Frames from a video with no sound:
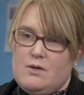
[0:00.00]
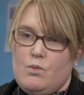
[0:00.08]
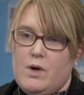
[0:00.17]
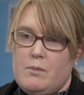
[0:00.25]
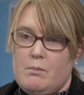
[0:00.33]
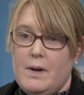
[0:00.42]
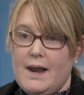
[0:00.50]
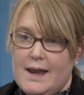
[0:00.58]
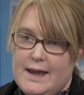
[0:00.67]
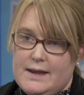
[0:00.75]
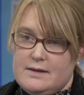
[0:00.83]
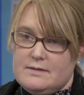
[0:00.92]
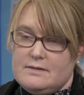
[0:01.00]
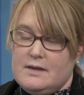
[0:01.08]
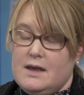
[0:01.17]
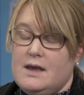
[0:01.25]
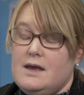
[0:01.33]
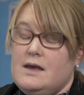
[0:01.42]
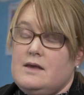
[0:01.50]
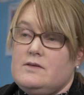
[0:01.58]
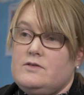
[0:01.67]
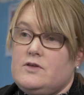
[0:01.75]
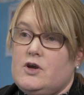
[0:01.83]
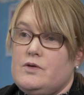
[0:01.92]
in one place,
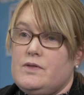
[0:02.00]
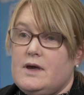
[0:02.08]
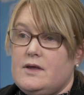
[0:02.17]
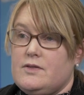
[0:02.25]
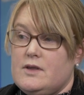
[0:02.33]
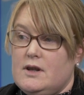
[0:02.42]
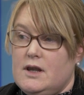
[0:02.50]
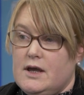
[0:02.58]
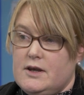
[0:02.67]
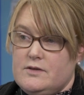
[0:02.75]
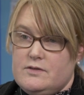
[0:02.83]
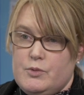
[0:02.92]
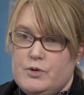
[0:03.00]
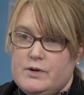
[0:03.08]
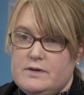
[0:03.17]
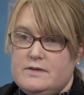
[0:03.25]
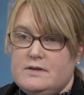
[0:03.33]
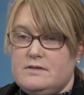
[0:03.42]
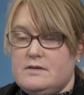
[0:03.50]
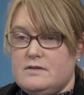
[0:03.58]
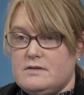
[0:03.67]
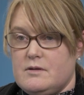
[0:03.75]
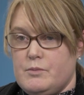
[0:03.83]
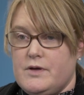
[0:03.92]
so that the learning support
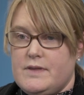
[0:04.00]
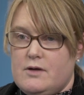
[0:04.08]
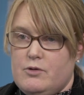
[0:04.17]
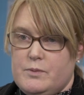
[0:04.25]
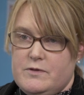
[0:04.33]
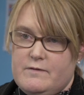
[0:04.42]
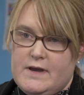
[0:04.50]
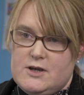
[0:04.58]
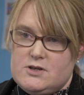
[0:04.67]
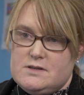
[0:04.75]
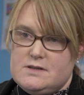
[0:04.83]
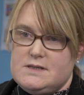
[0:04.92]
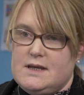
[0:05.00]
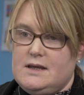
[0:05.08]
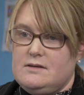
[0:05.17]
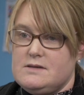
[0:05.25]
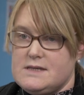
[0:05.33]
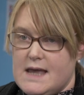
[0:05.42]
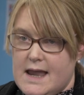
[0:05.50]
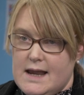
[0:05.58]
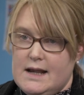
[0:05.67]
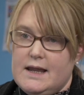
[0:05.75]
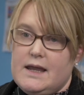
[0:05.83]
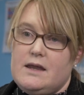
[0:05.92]
assistants can put their observations in
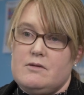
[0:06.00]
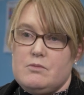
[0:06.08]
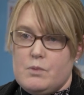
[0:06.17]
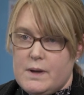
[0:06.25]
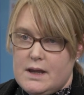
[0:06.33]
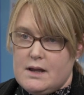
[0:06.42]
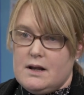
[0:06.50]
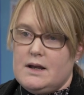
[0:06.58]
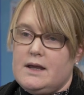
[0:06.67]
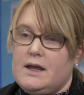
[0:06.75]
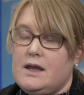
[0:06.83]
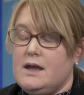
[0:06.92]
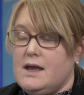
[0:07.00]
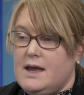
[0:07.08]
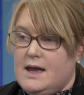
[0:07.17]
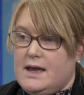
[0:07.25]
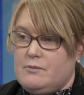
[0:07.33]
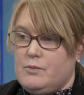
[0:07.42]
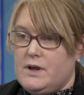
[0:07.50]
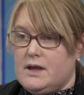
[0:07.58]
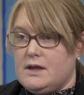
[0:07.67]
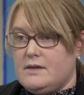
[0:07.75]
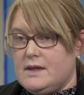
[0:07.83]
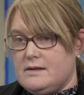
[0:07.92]
daily, weekly, and we
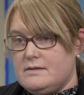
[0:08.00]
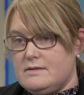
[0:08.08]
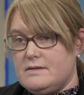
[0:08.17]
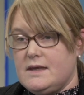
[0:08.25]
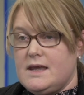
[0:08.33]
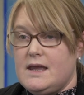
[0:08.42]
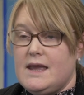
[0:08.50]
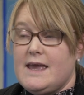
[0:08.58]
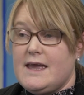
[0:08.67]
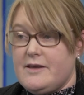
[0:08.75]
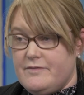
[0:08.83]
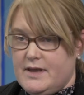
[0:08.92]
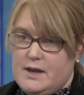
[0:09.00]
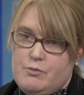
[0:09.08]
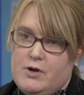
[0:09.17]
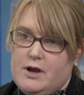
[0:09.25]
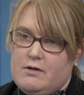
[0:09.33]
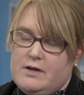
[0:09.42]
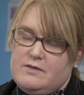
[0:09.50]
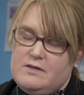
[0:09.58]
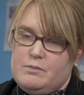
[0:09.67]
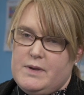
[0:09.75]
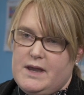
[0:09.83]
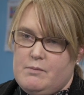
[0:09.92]
can then see if any progress
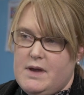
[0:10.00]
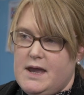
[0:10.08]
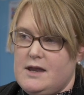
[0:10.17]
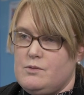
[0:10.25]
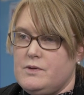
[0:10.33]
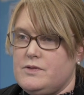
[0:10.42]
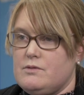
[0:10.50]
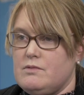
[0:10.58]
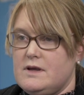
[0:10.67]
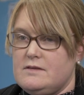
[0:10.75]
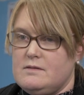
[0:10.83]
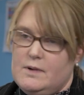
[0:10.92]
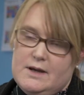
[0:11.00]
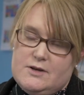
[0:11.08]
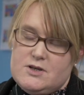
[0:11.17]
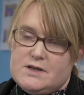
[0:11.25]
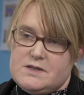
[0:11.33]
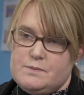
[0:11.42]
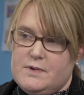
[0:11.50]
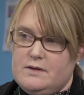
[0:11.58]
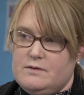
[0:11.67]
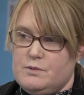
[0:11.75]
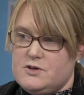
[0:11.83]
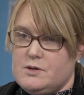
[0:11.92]
is being made with the reasonable
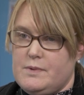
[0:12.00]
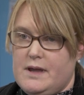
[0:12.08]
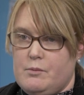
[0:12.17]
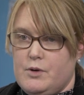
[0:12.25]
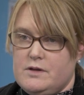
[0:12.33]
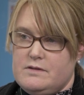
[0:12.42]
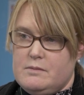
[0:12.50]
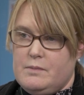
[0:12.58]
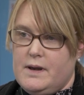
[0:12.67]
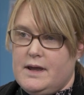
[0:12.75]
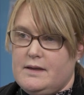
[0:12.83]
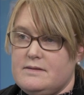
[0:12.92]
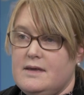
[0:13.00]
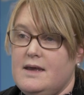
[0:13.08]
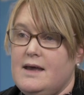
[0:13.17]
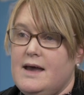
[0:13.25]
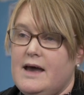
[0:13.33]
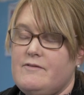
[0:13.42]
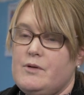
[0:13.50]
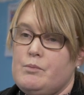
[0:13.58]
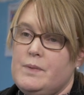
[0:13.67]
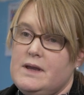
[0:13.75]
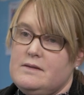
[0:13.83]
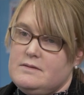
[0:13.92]
adjustments which are being put in place, having
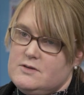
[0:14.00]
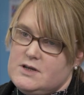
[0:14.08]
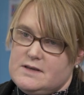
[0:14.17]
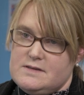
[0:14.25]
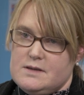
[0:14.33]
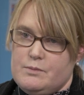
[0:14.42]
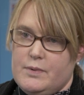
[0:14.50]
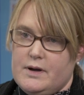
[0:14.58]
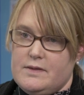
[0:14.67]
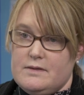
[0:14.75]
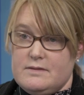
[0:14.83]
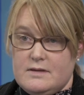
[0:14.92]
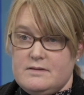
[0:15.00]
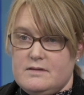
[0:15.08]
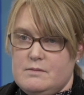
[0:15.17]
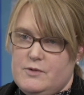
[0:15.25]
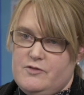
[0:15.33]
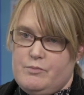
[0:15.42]
been suggested by the system of